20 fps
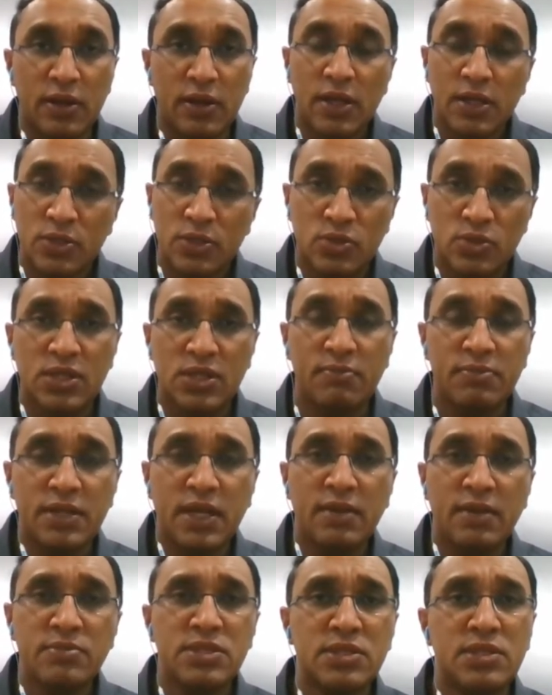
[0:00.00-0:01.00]
So
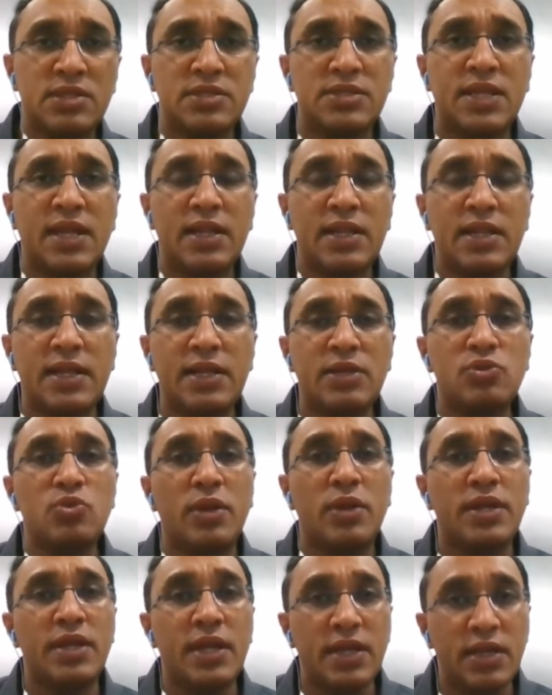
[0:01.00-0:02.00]
sometimes this can lead to
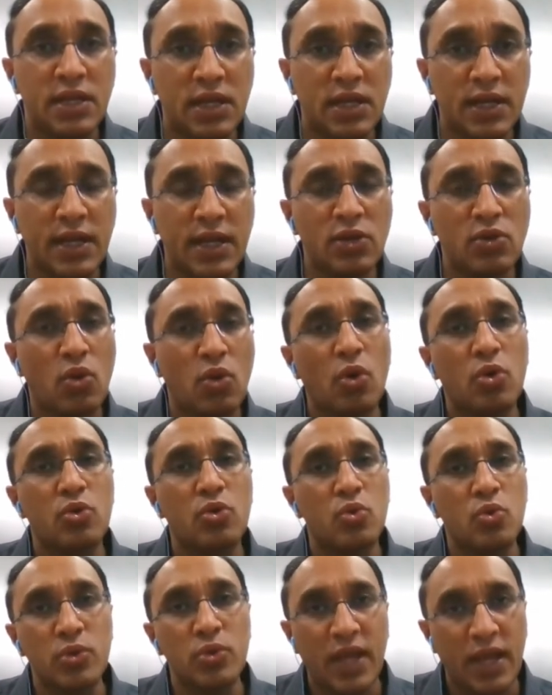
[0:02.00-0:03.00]
an incorrect or
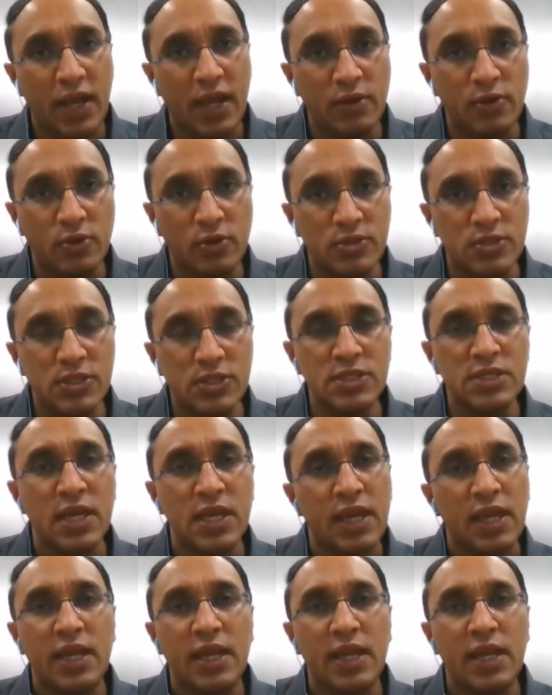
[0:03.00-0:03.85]
no diagnosis